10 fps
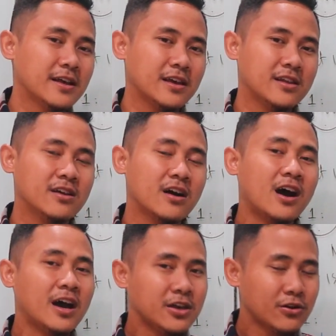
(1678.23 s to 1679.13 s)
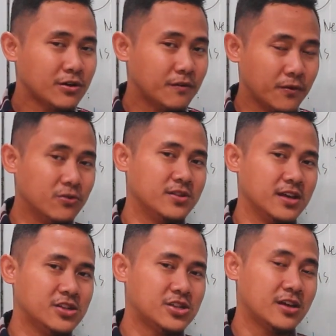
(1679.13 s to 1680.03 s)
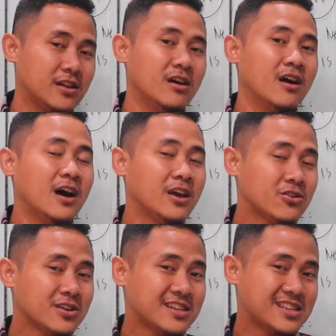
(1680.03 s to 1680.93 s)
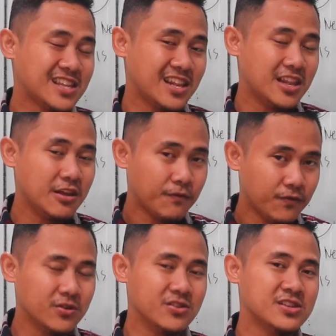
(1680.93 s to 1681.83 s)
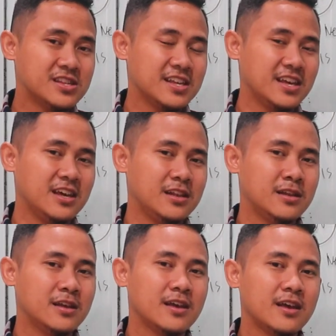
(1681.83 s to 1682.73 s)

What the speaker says: And the higher the voltage, the higher its difference in